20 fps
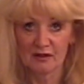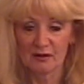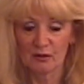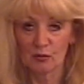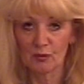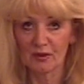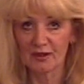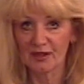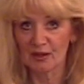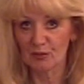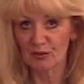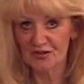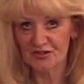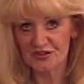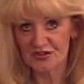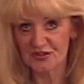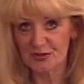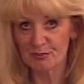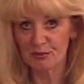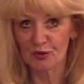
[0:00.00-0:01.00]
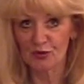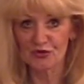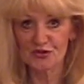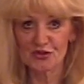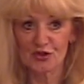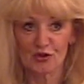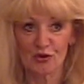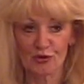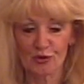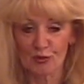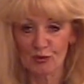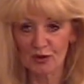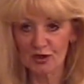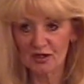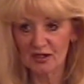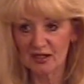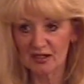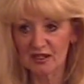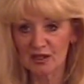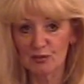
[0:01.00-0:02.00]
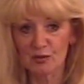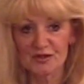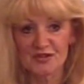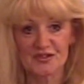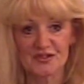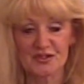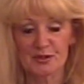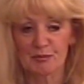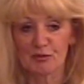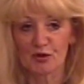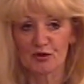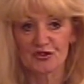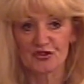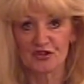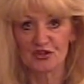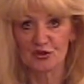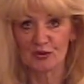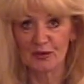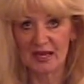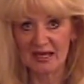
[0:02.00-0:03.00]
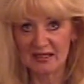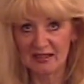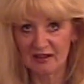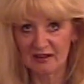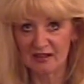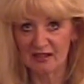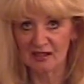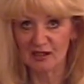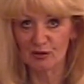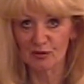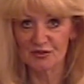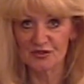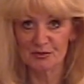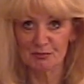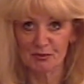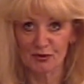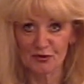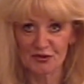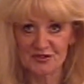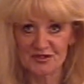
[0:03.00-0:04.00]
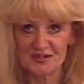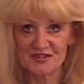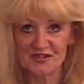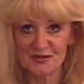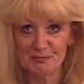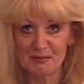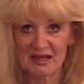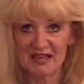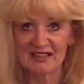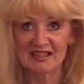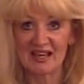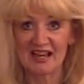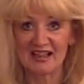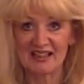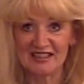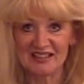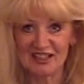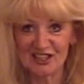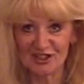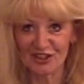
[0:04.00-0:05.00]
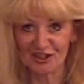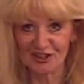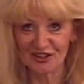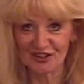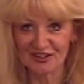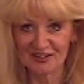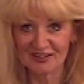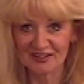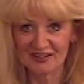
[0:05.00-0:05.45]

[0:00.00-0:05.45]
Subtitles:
where he wasn't supposed to go to work and he wasn't supposed to do anything. He was supposed to spend a year